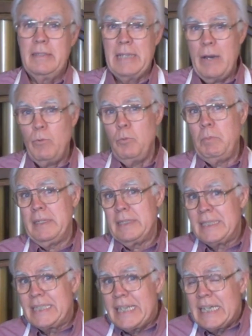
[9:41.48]
That will be
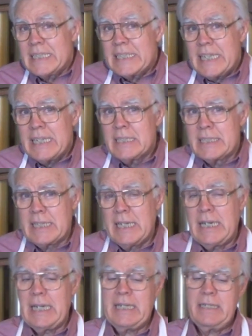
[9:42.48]
the telltale
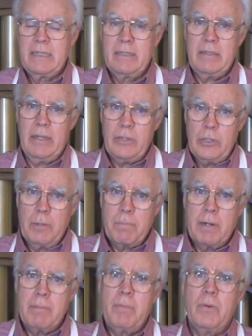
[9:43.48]
sign that your
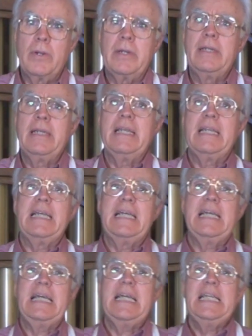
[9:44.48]
pump organ
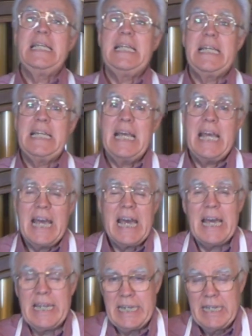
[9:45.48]
indeed
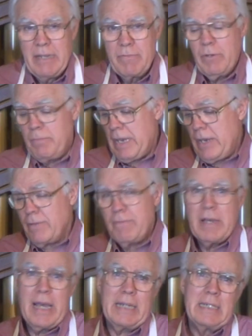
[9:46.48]
had, for a matter of
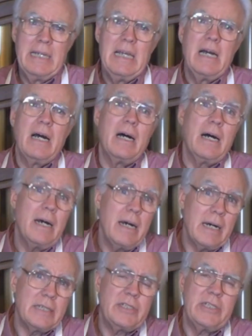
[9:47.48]
fact, a
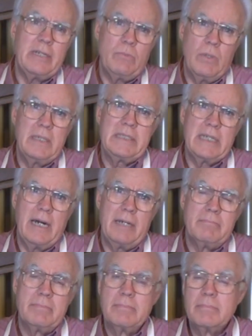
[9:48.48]
hutch at one
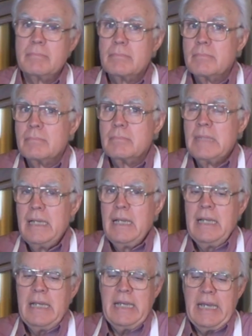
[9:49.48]
time.
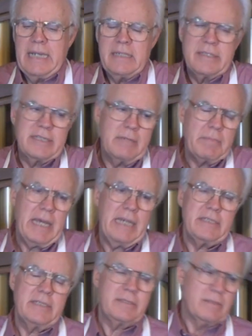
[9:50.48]
And in some
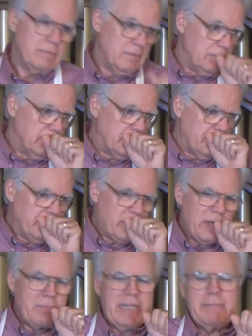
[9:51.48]
cases,
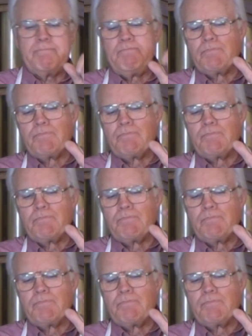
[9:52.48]
pardon me,